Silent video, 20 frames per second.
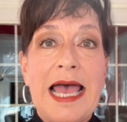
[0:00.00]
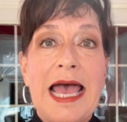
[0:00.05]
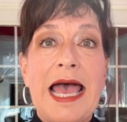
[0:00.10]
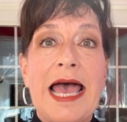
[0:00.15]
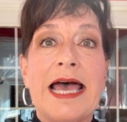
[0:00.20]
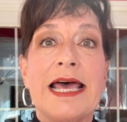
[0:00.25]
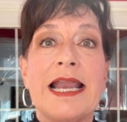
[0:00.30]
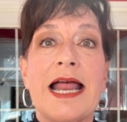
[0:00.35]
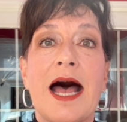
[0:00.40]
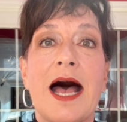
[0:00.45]

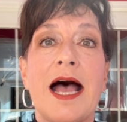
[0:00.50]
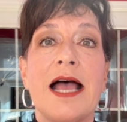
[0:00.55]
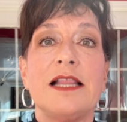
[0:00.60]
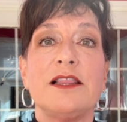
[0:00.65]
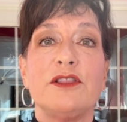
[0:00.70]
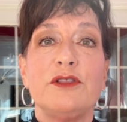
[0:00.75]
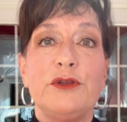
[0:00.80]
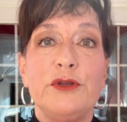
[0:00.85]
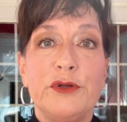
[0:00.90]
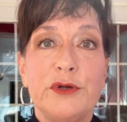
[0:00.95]
And I
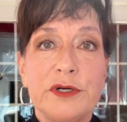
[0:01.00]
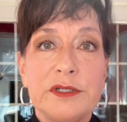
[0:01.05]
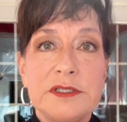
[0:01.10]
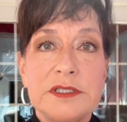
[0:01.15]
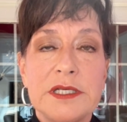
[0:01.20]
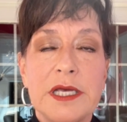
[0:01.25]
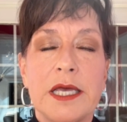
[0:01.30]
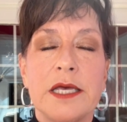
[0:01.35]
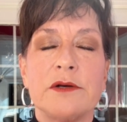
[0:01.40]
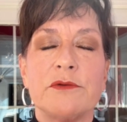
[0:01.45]
looked
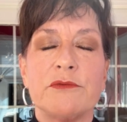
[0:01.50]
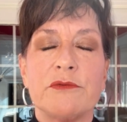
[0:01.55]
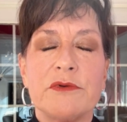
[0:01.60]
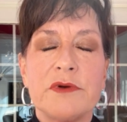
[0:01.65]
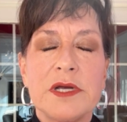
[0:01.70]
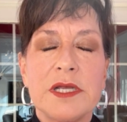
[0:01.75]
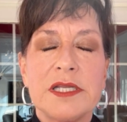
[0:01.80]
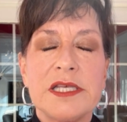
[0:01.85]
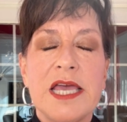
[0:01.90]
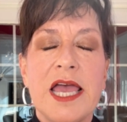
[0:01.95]
and
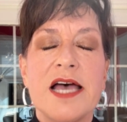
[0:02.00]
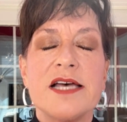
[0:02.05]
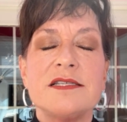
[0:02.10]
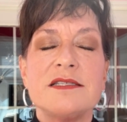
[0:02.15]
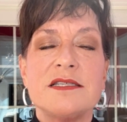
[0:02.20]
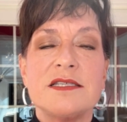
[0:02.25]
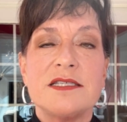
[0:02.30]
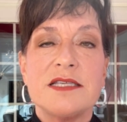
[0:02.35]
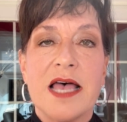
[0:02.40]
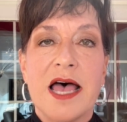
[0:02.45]
really
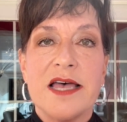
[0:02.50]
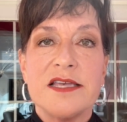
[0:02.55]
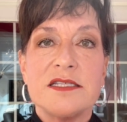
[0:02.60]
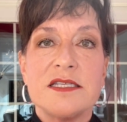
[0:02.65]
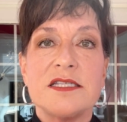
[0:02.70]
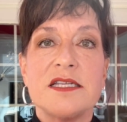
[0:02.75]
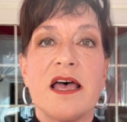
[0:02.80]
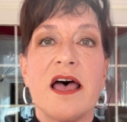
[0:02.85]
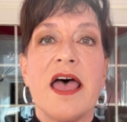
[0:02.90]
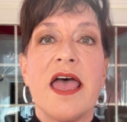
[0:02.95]

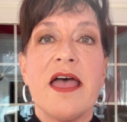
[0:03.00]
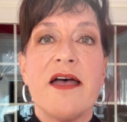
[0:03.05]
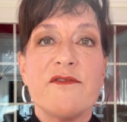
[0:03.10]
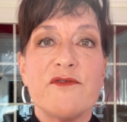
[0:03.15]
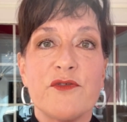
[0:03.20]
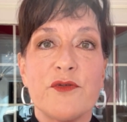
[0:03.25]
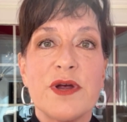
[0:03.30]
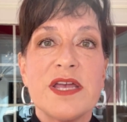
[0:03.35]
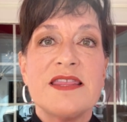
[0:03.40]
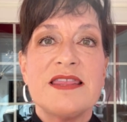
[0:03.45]
assessed
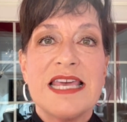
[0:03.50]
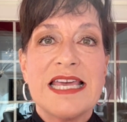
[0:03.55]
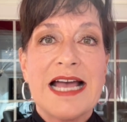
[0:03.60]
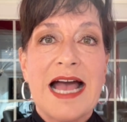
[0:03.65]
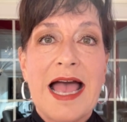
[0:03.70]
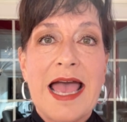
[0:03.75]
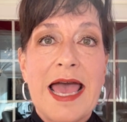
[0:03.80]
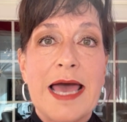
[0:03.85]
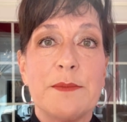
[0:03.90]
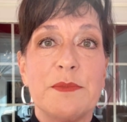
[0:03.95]
everything I
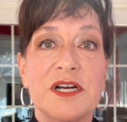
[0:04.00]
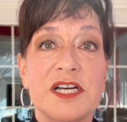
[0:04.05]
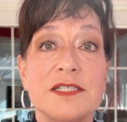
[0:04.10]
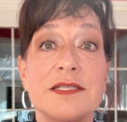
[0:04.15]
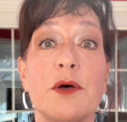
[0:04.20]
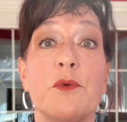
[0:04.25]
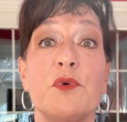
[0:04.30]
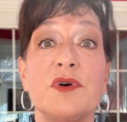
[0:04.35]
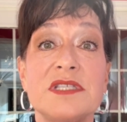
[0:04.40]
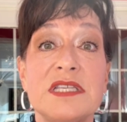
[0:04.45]
had, because I
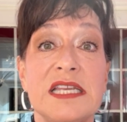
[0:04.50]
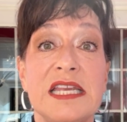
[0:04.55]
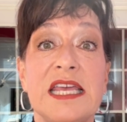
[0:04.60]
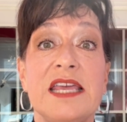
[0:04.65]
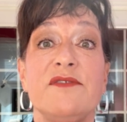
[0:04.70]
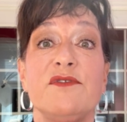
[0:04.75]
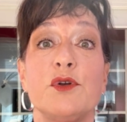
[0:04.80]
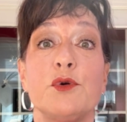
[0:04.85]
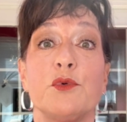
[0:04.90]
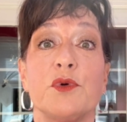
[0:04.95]
wasn't
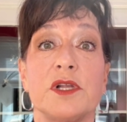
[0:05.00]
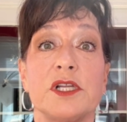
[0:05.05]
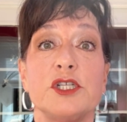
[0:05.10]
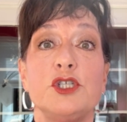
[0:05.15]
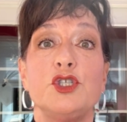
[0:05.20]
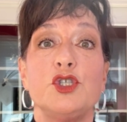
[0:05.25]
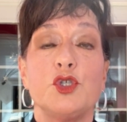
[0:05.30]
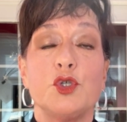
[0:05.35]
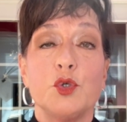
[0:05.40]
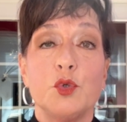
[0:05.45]
even really
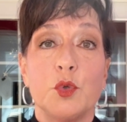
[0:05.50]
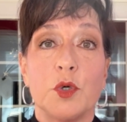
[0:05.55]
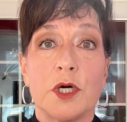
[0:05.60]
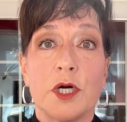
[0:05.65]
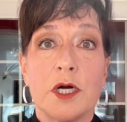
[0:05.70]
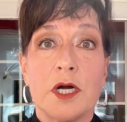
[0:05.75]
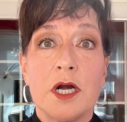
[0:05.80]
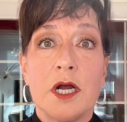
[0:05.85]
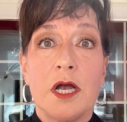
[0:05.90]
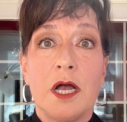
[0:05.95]

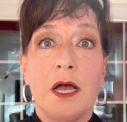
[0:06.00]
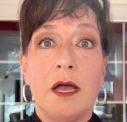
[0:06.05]
sure